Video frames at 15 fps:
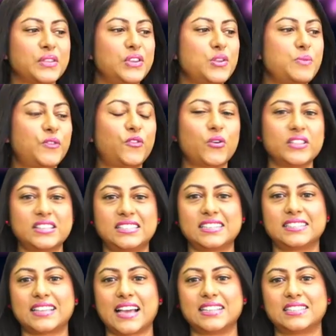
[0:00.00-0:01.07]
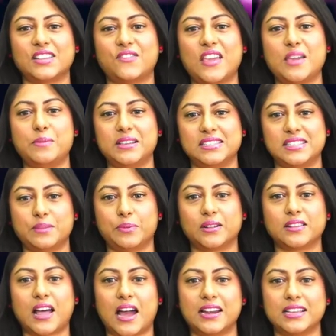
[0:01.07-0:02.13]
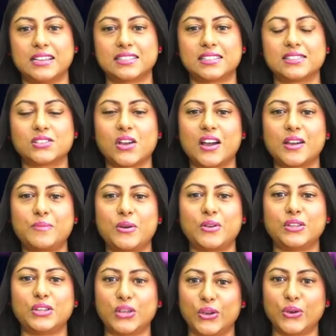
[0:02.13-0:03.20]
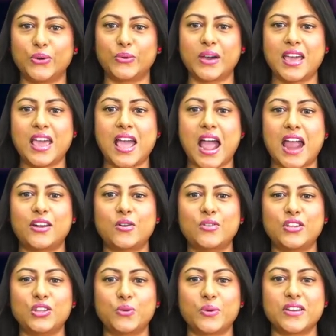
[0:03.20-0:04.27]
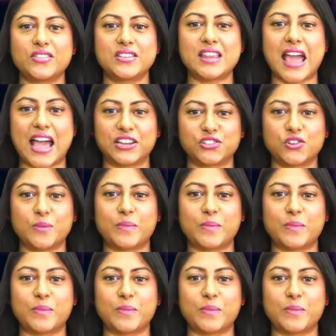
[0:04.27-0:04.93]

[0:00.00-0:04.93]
you know, before the success of ABC Pilates, let's talk about you. I know that you were in the National